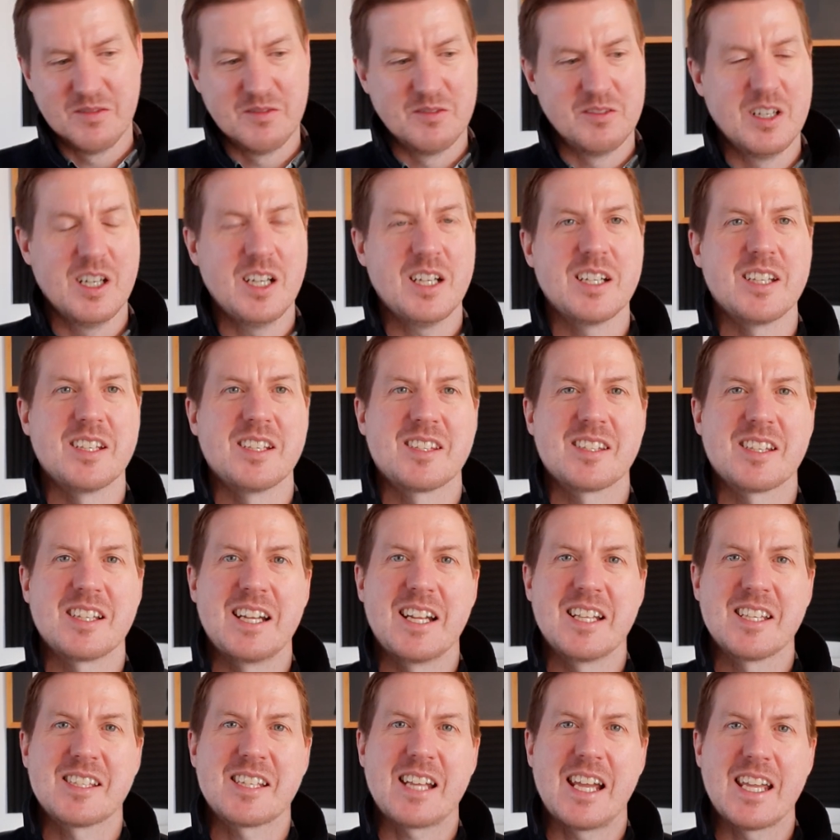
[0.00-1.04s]
Right, so
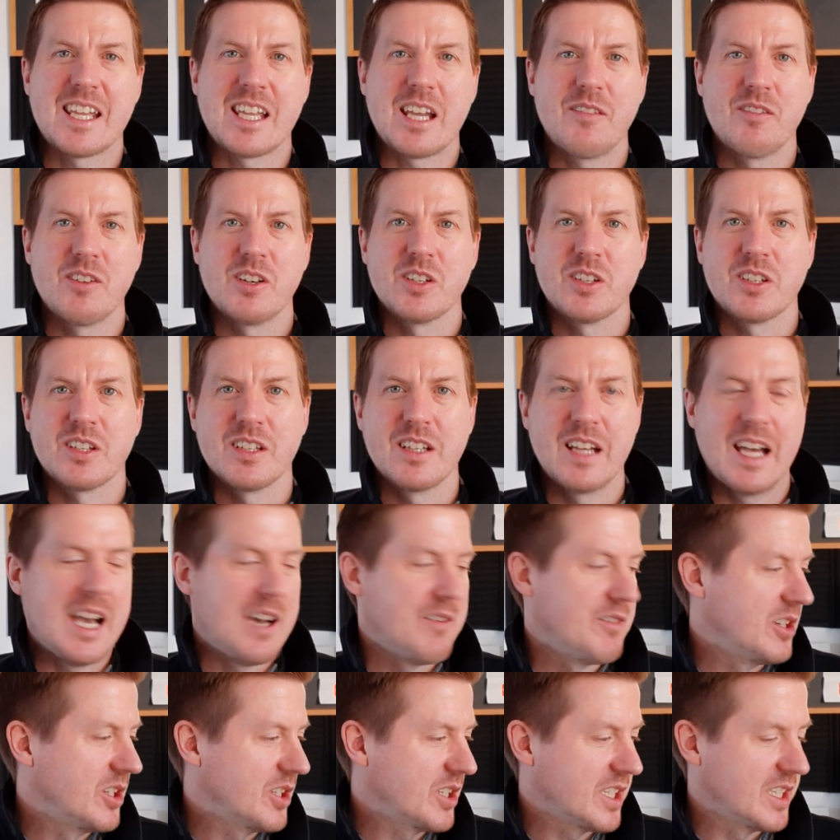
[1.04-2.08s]
let's have a
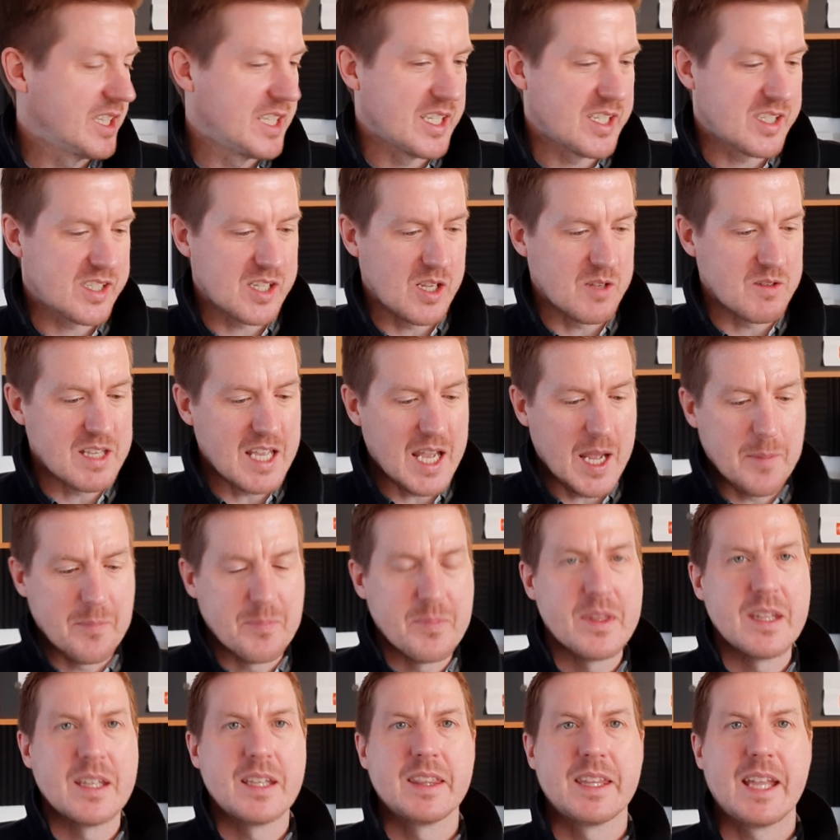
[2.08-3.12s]
look at this. So yeah,
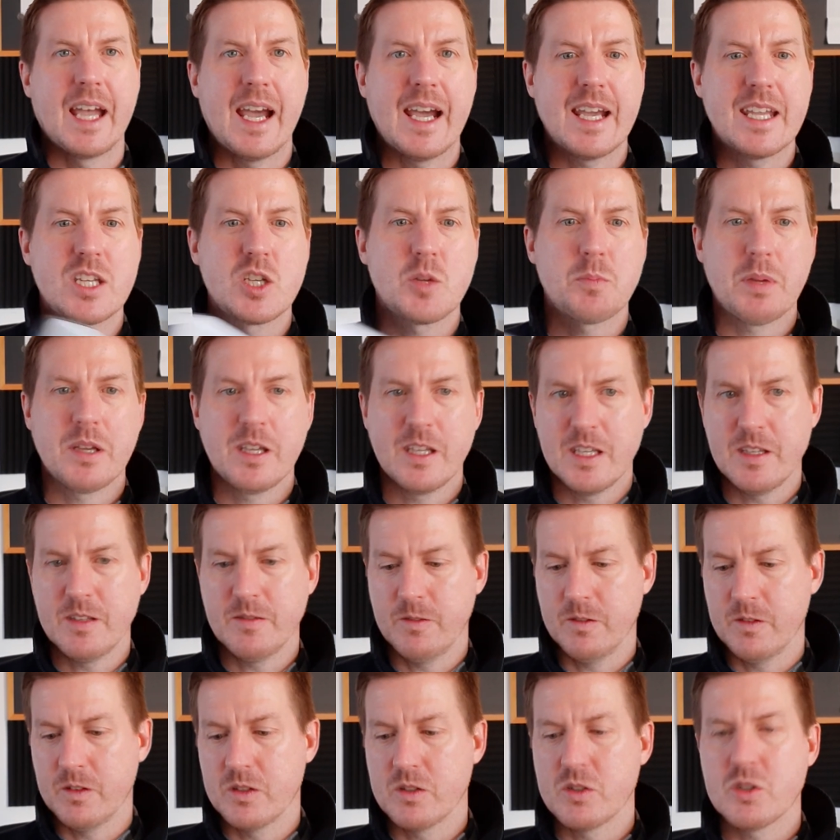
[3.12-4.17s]
the HP
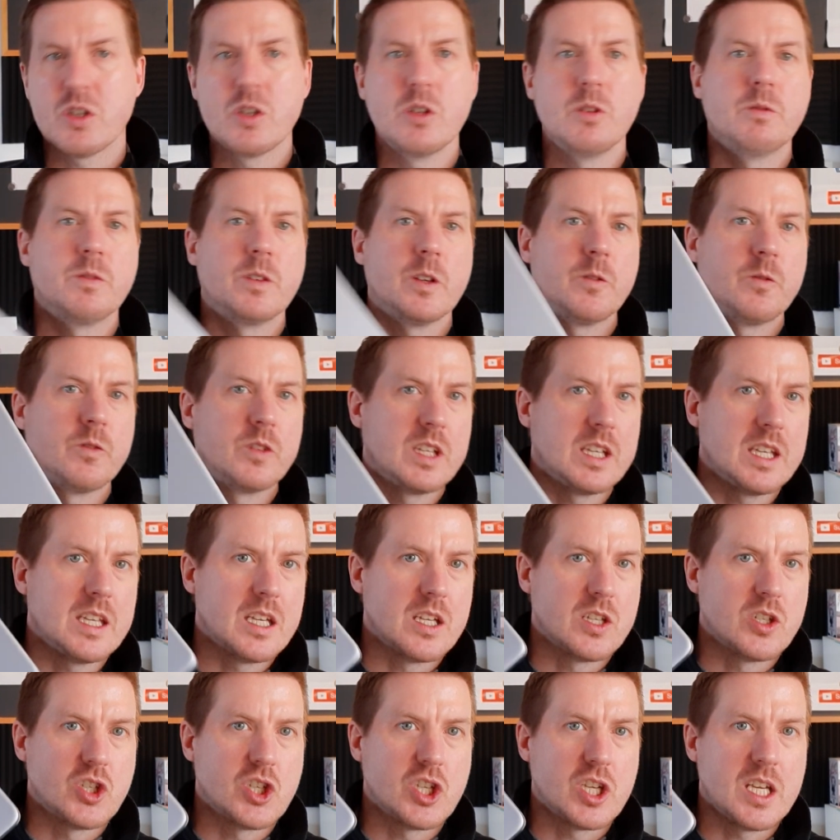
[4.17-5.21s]

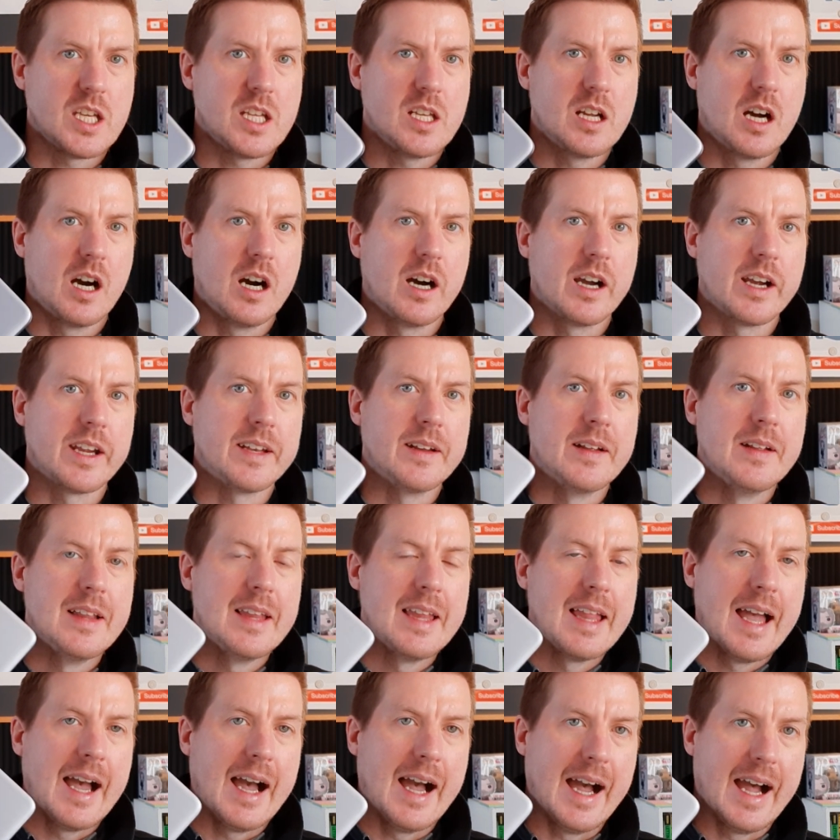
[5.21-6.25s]
250 G9,
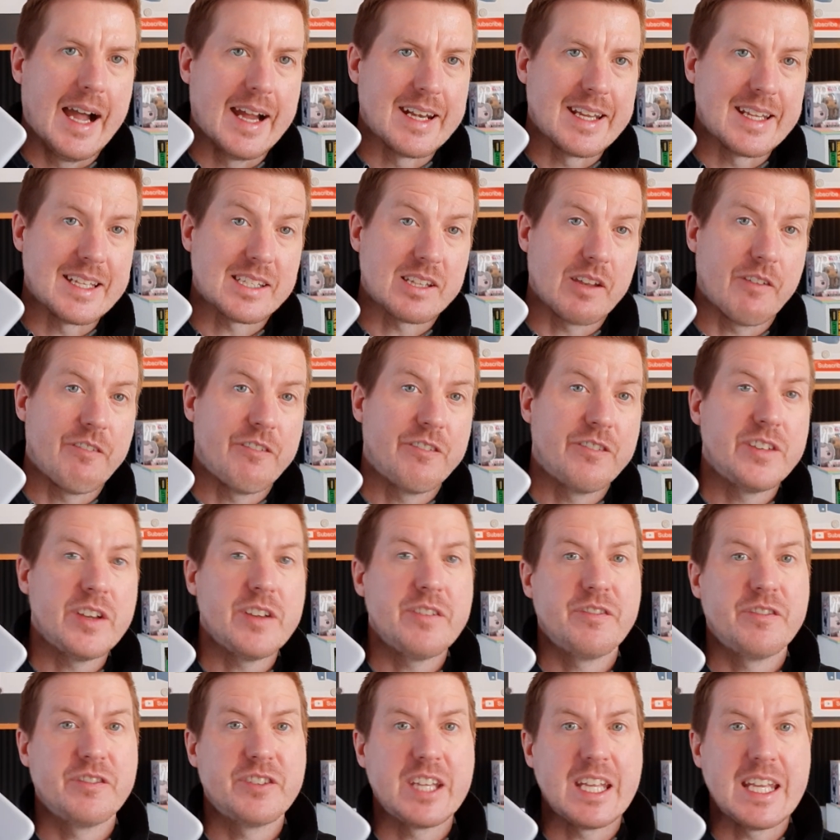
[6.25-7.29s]
and it's a
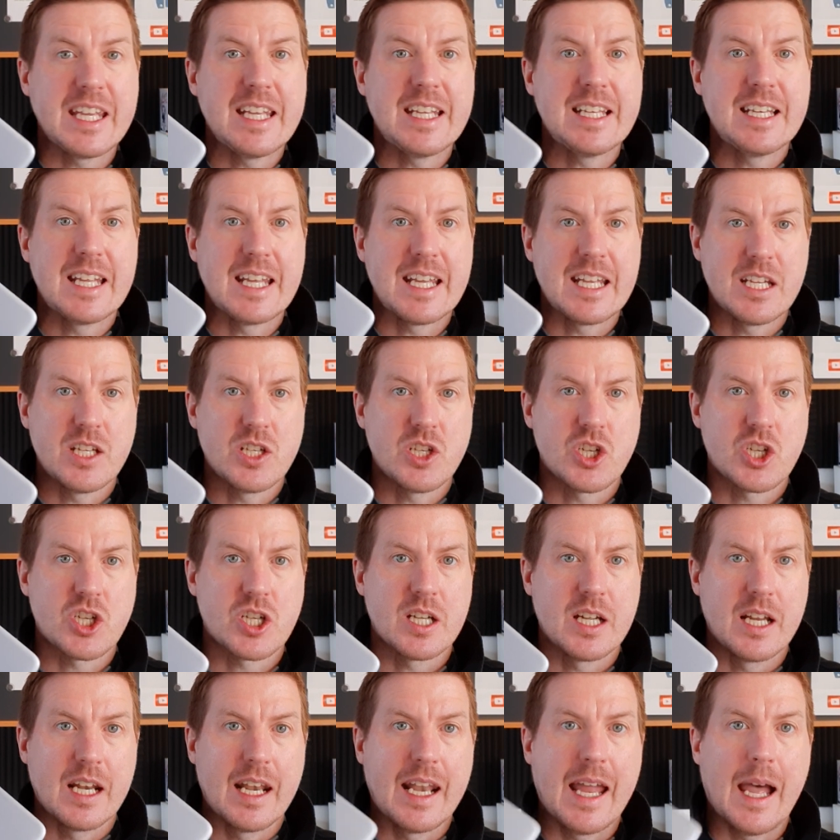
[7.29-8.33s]

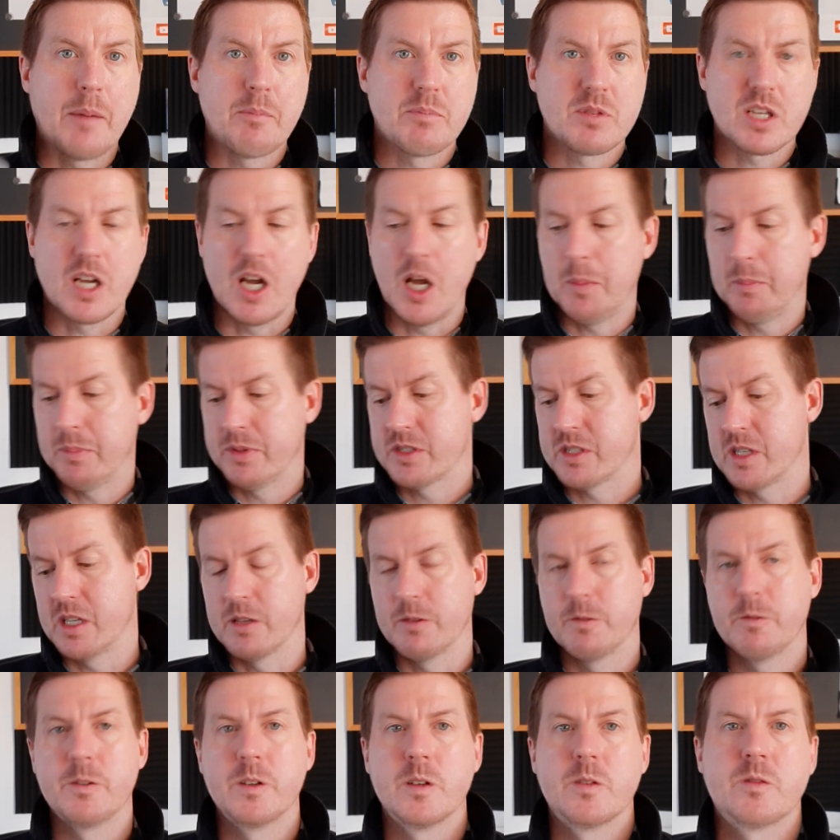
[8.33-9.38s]
15-inch laptop, so
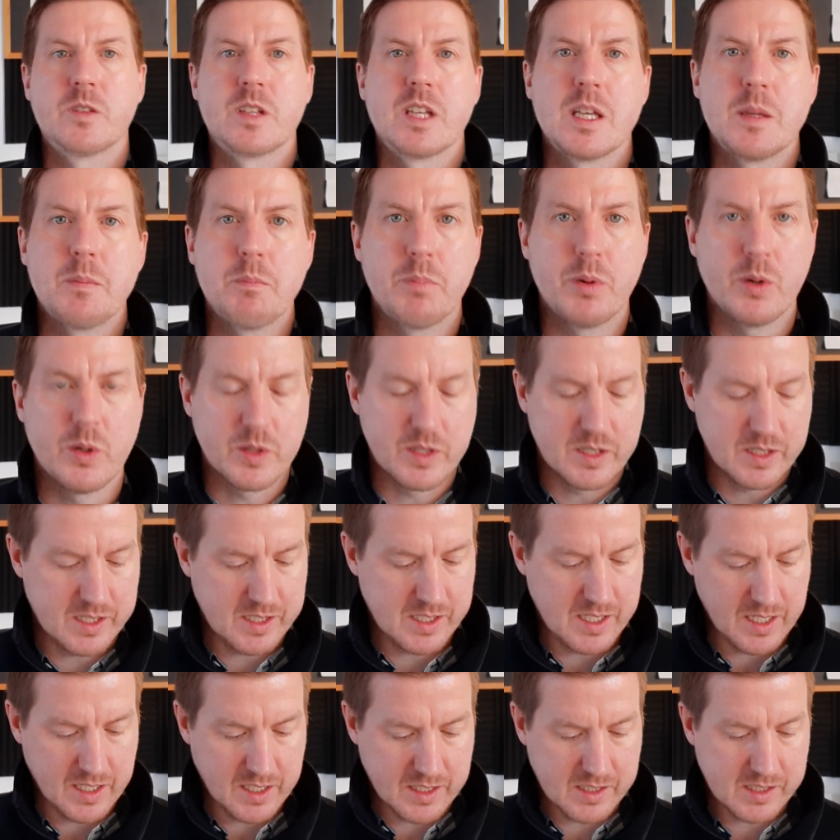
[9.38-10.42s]

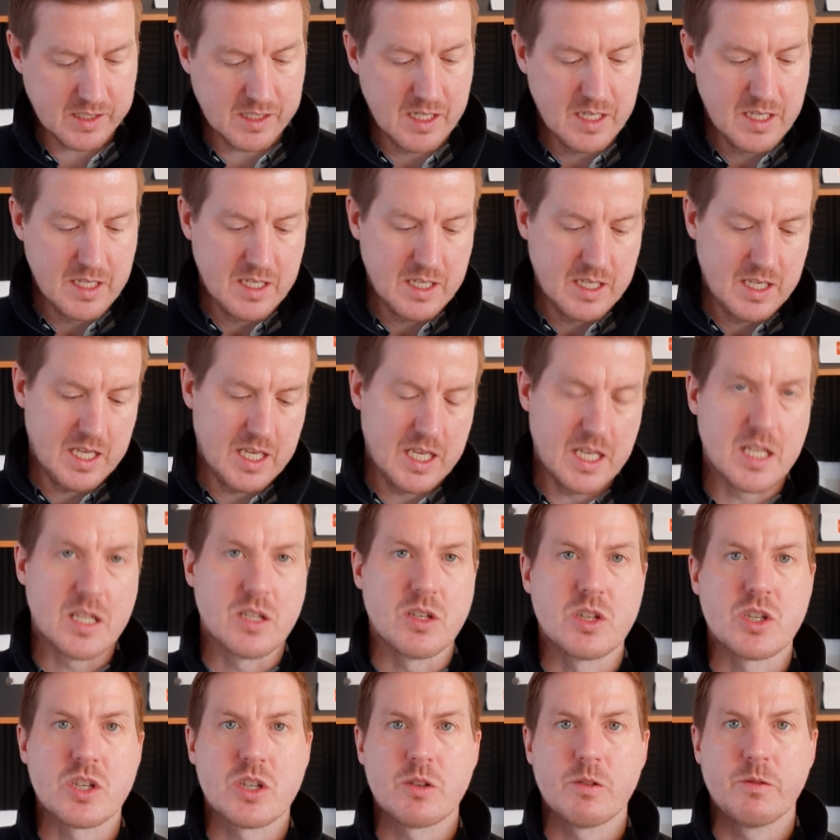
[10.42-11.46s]
15.6
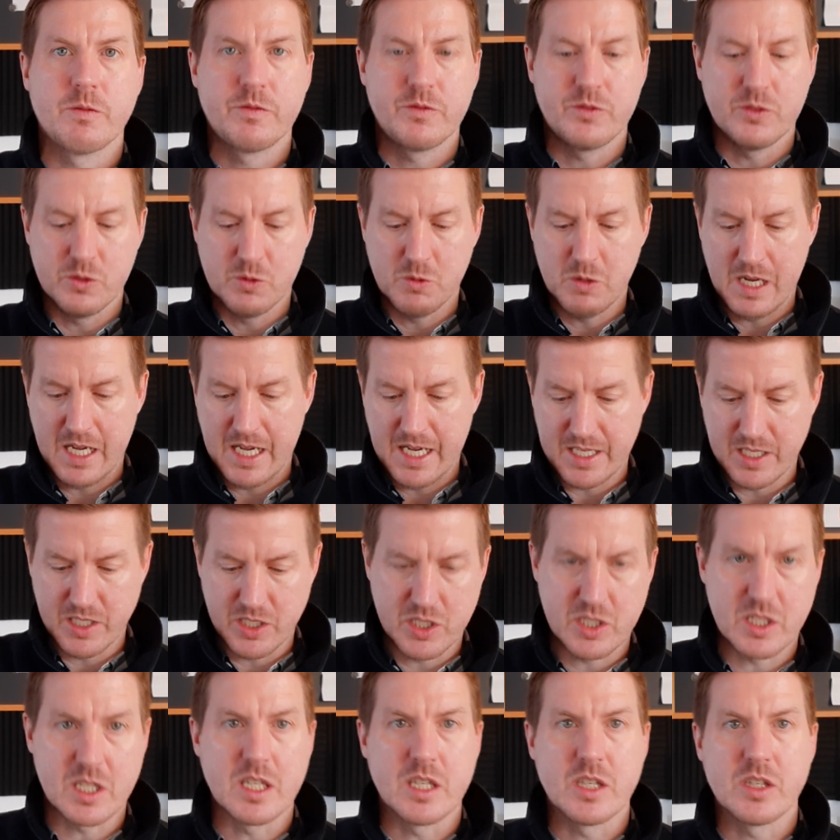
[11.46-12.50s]
inch full
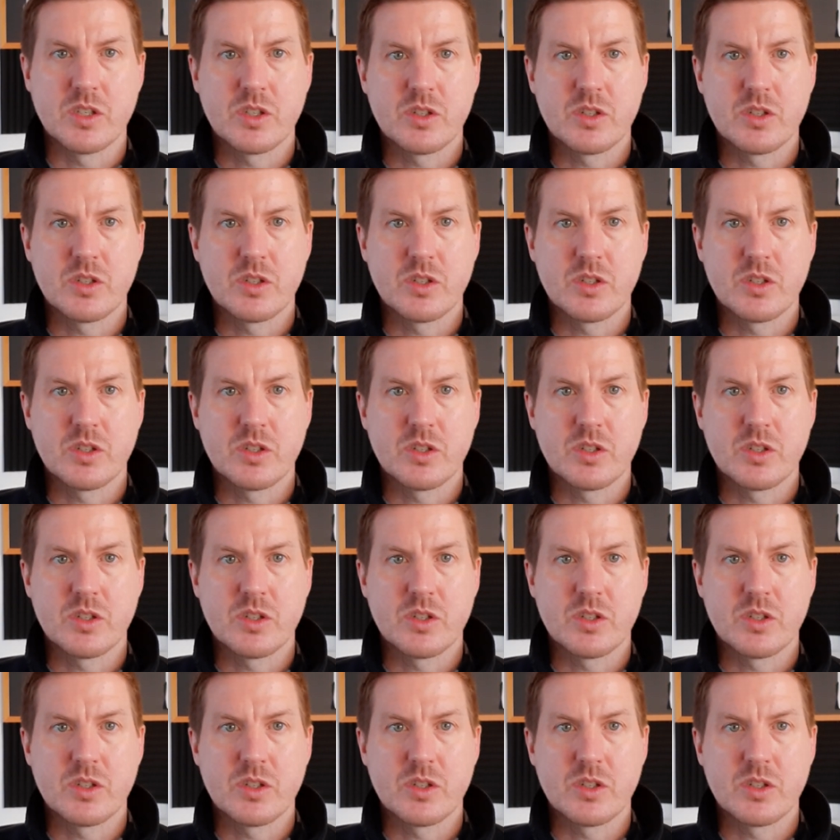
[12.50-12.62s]
HD